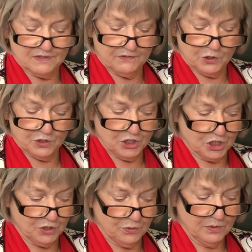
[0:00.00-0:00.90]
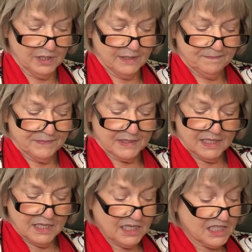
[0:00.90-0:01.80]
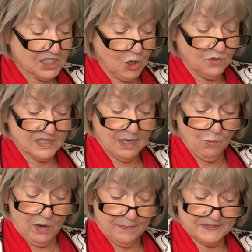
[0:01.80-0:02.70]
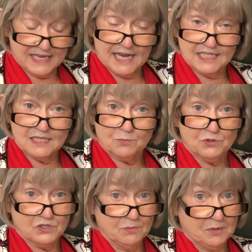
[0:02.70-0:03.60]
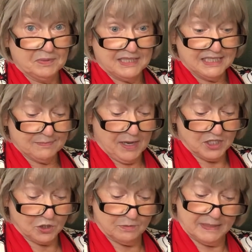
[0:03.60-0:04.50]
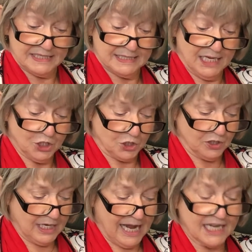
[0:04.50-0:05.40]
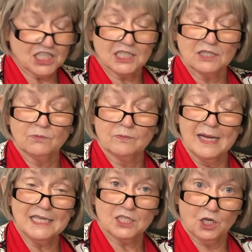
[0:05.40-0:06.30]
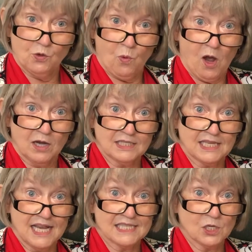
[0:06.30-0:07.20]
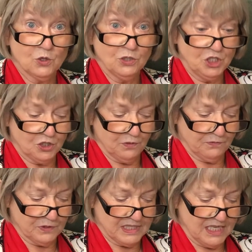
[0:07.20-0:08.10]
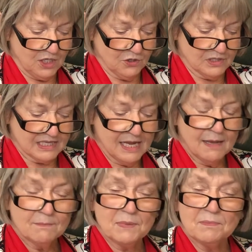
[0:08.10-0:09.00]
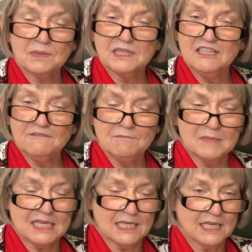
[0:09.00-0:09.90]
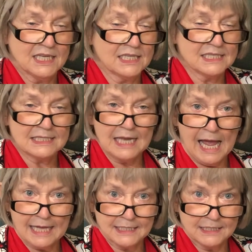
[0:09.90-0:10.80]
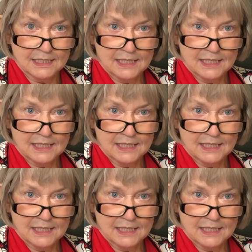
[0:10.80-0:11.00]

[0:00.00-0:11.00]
of a good shoe. So some websites, presumably sponsored by Skechers, actually rate Go Walks as a good shoe for seniors. But believe me, it is not.